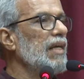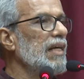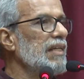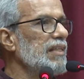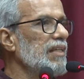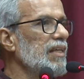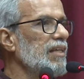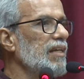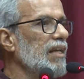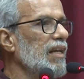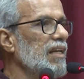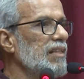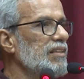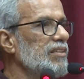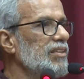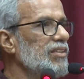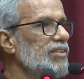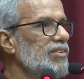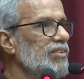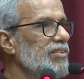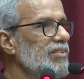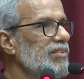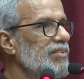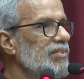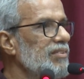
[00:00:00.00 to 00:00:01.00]
data collection.
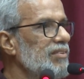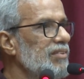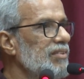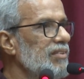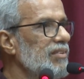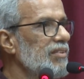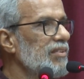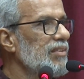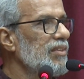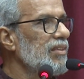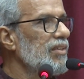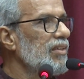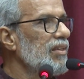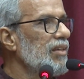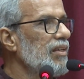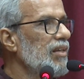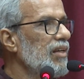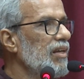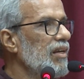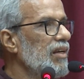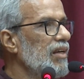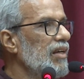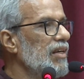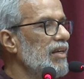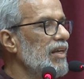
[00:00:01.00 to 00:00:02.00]

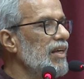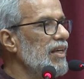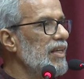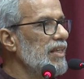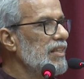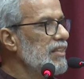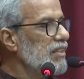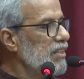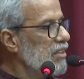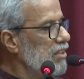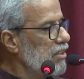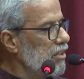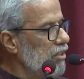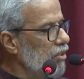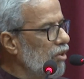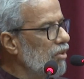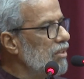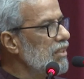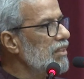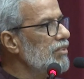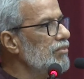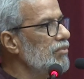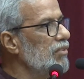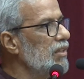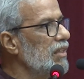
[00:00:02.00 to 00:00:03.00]
It's
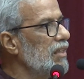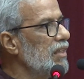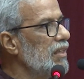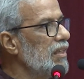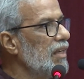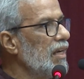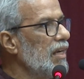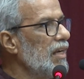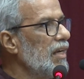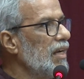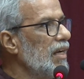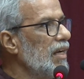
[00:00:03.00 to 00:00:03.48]
not even